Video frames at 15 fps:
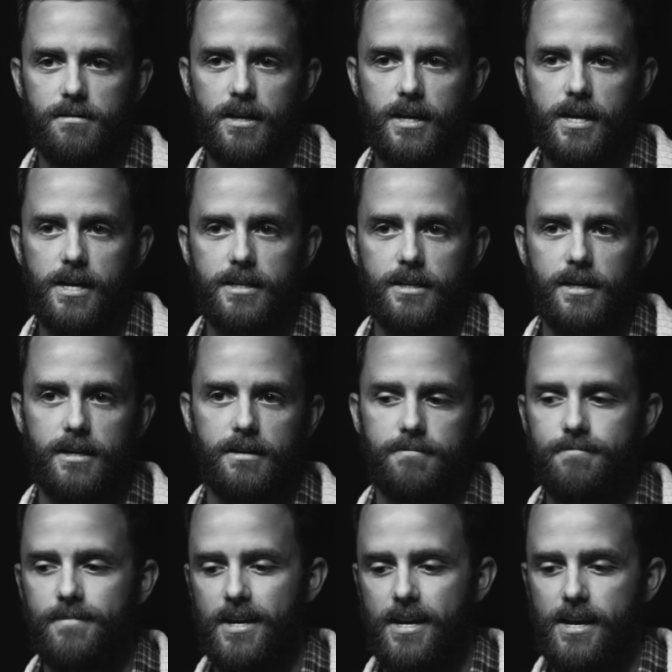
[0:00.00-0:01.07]
and
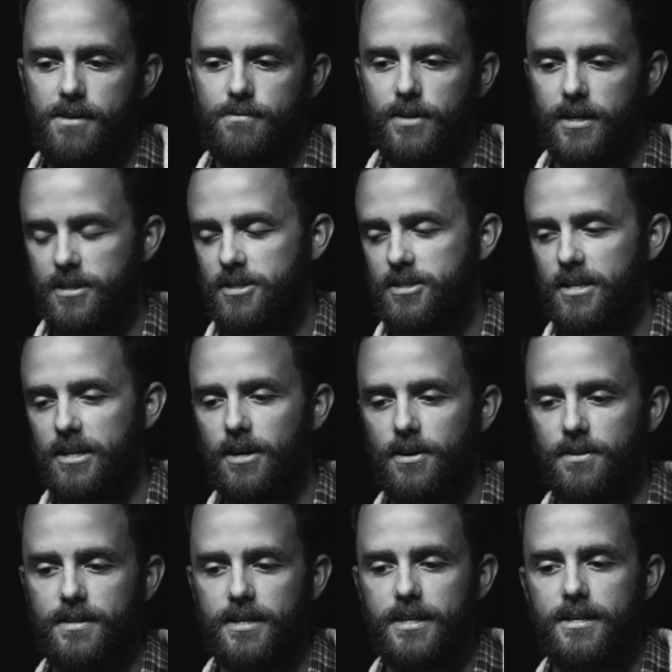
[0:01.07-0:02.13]
we got to see
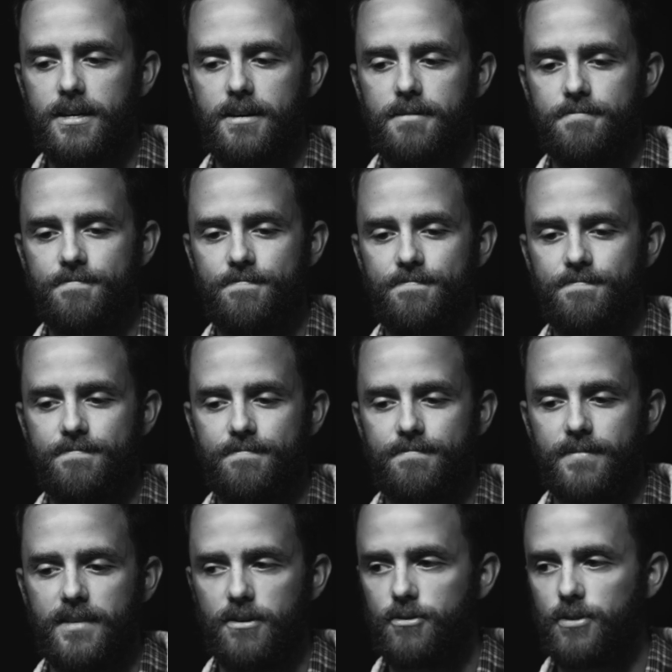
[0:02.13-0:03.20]
all the
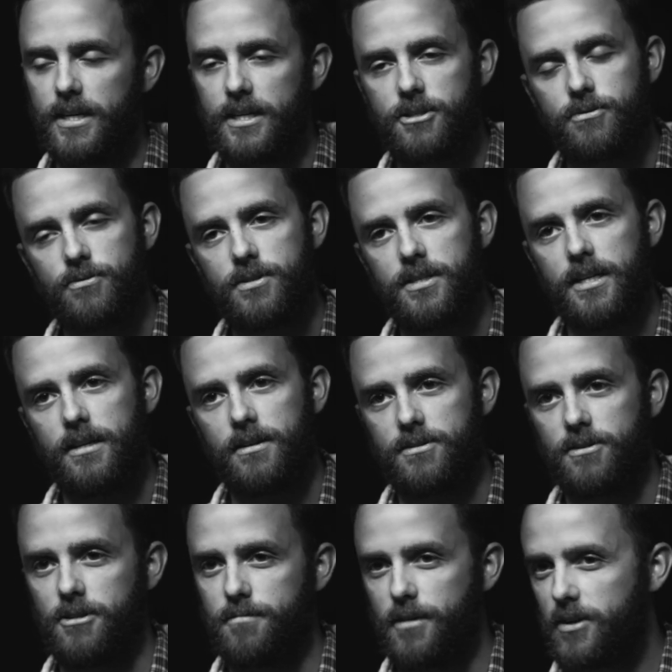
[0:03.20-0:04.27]
glaciers receding, got
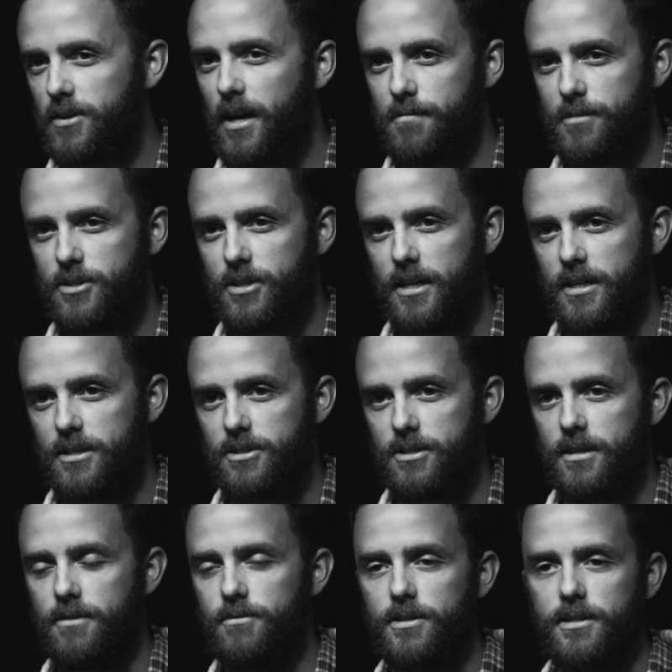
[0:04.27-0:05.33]
to learn about climate change,
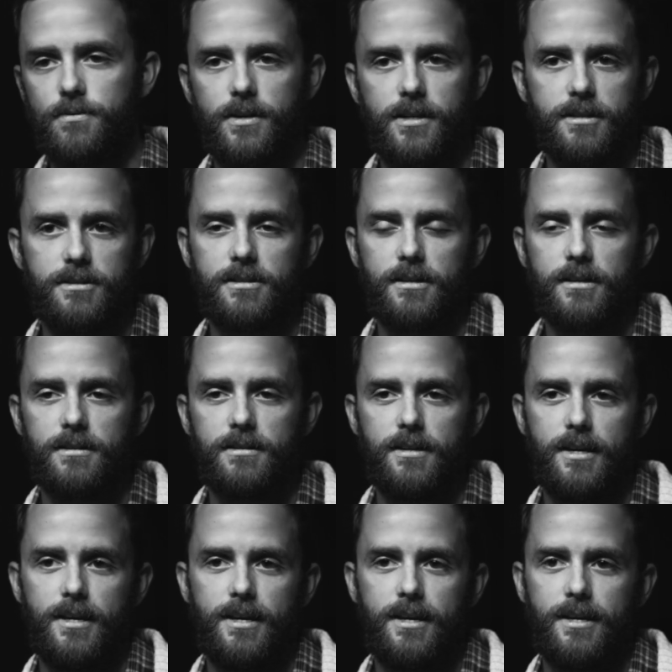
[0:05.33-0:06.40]
and I really wanted to
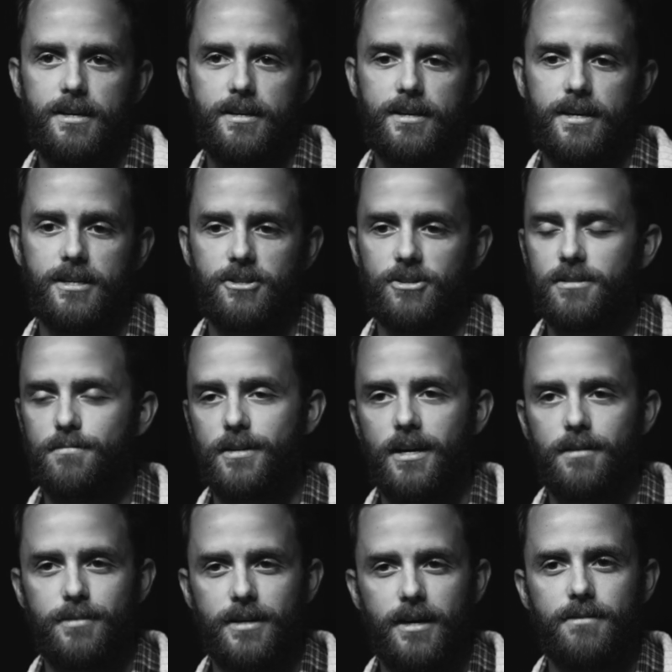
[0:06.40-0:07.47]
kind of do something to
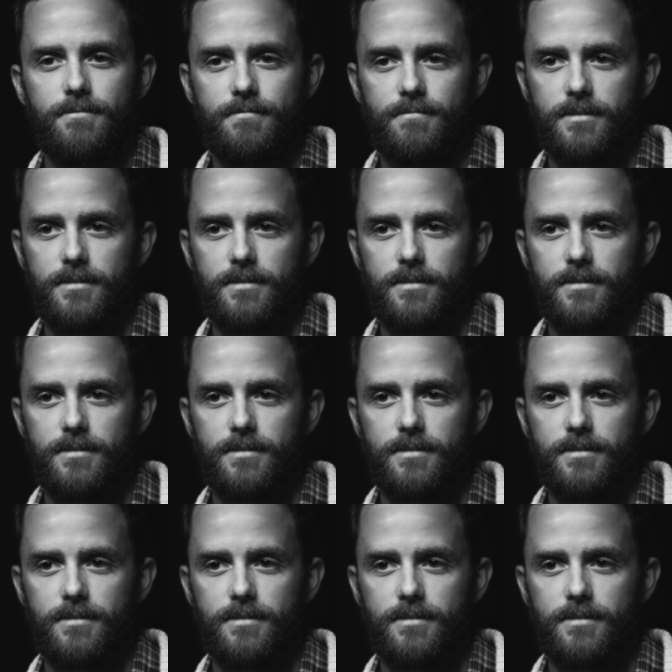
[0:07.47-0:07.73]
help it out,